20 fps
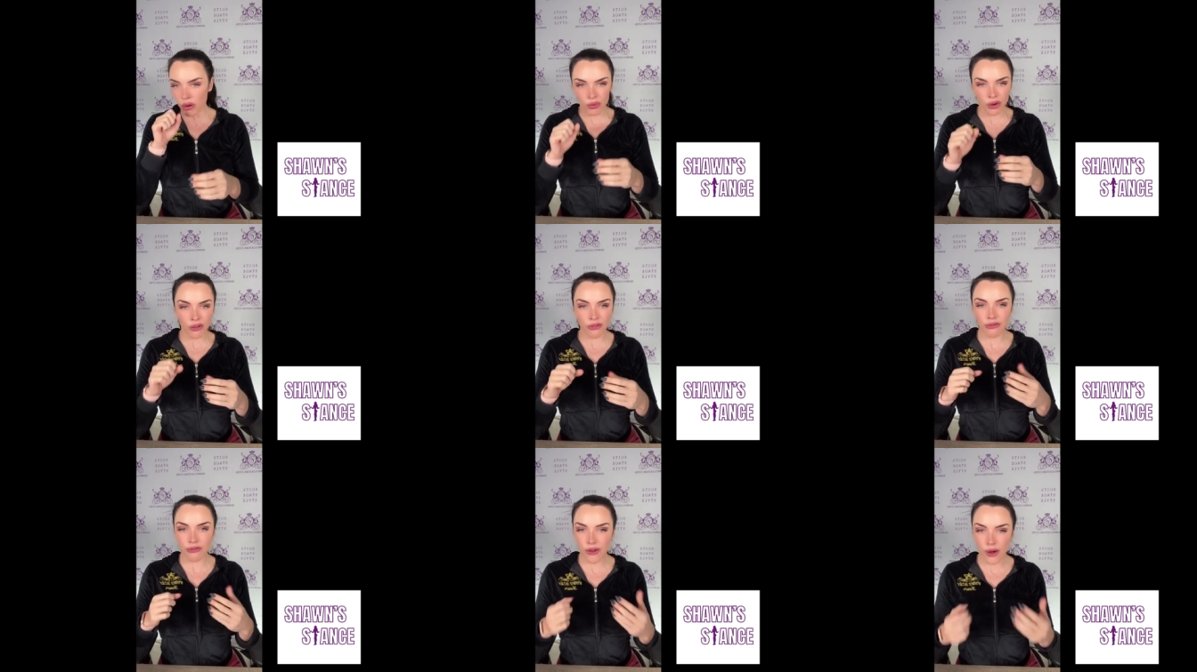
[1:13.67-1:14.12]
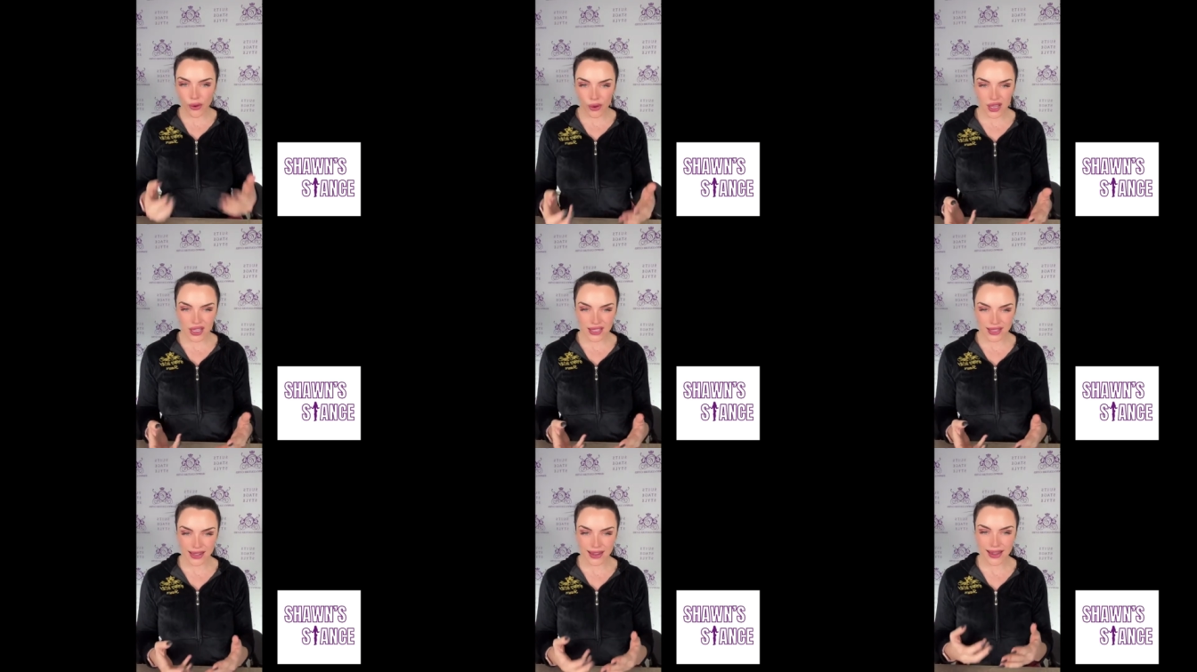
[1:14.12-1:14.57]
We're
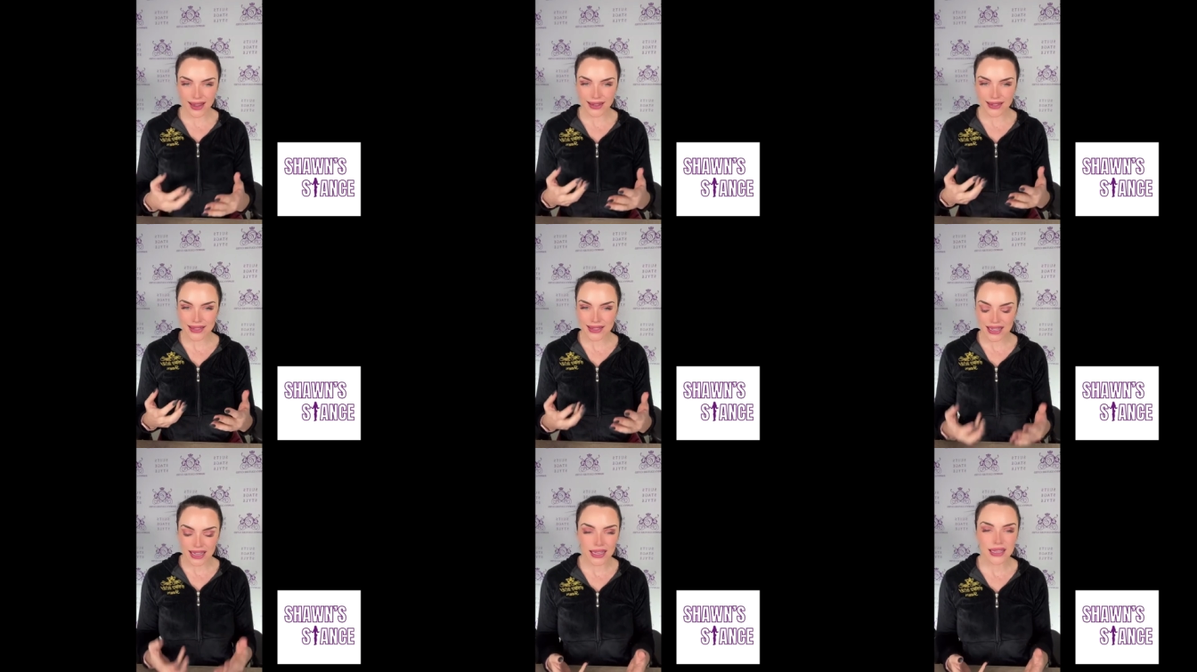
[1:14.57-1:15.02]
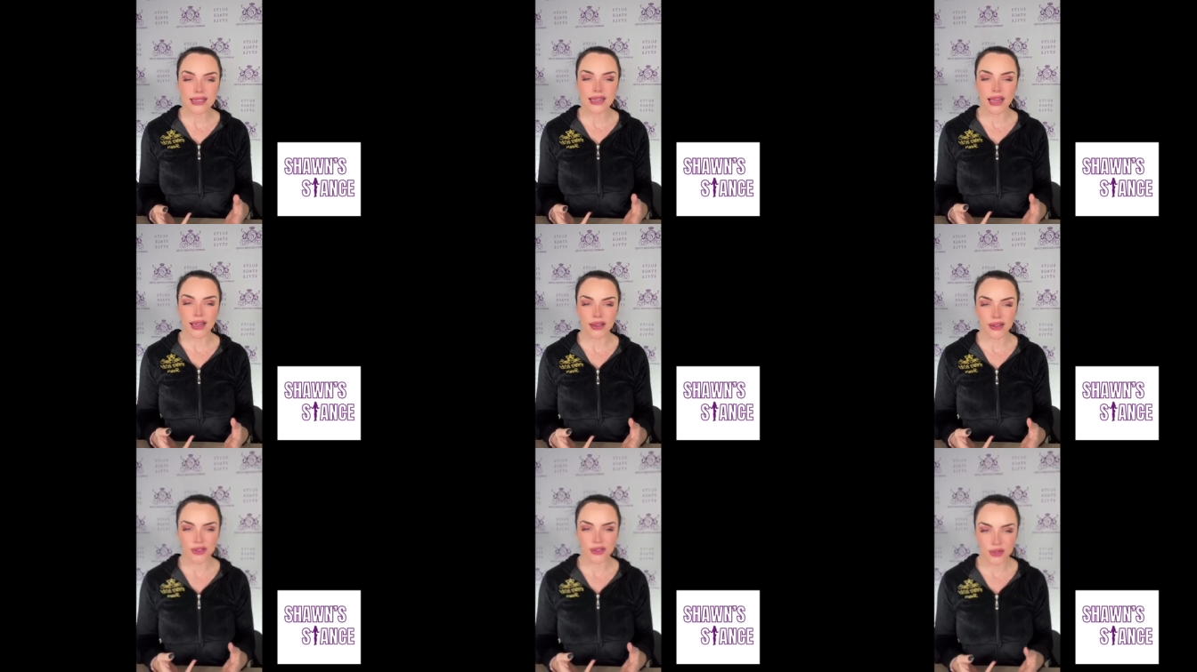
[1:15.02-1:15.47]
focusing on
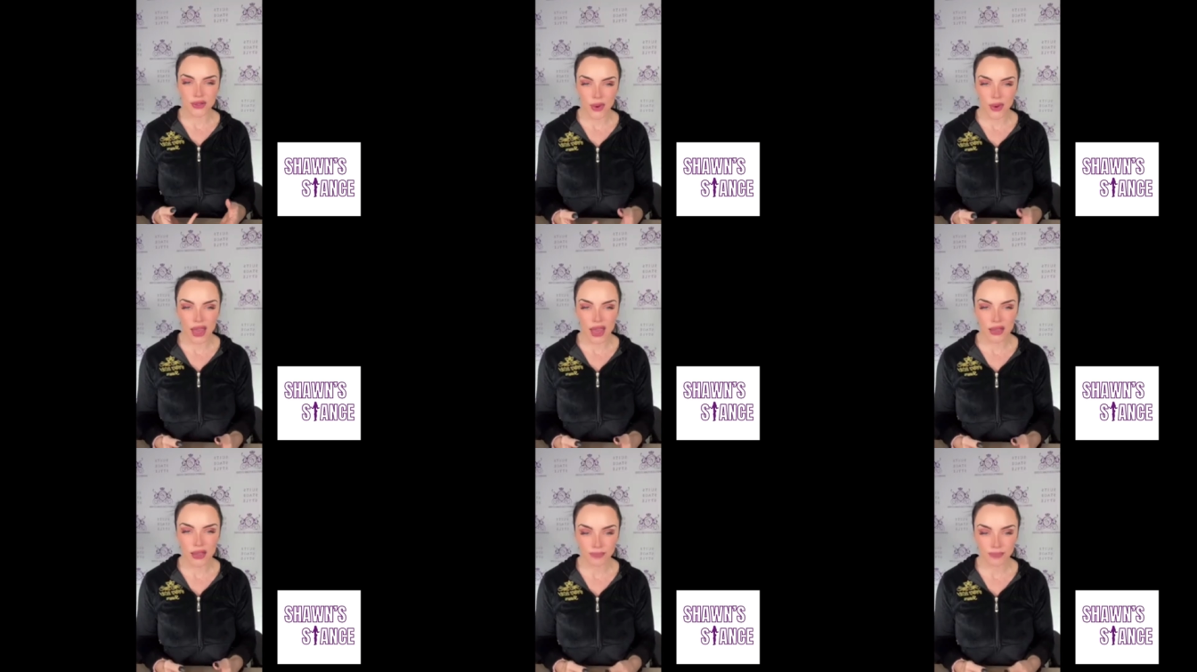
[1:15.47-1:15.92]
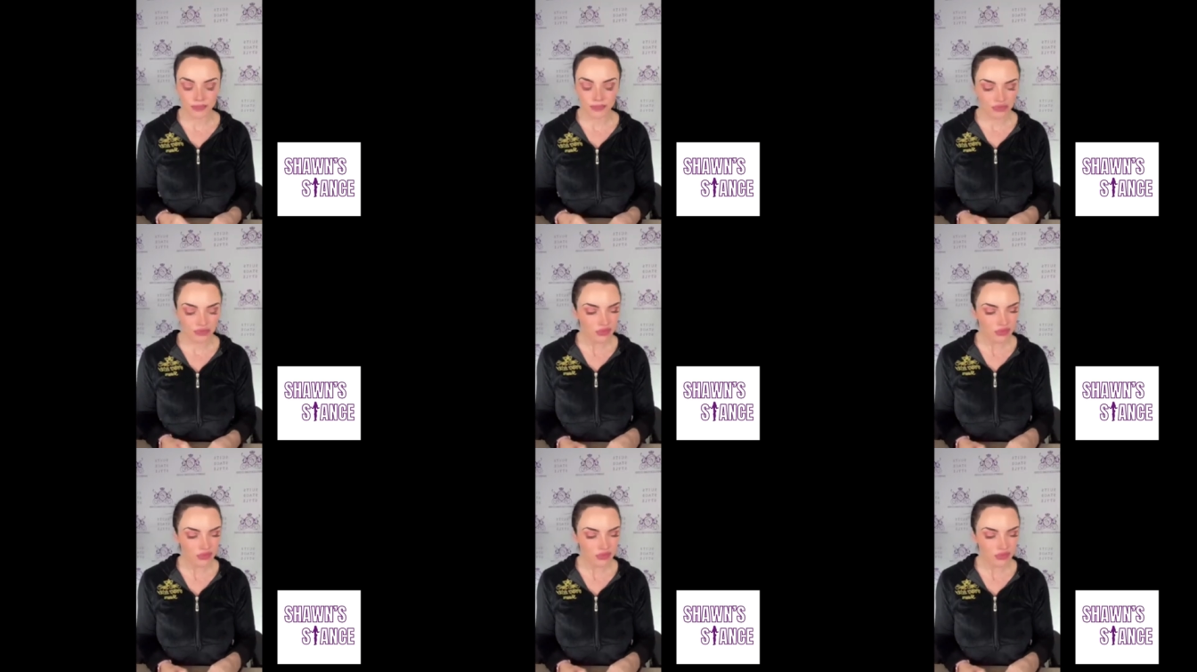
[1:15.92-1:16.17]
details, right?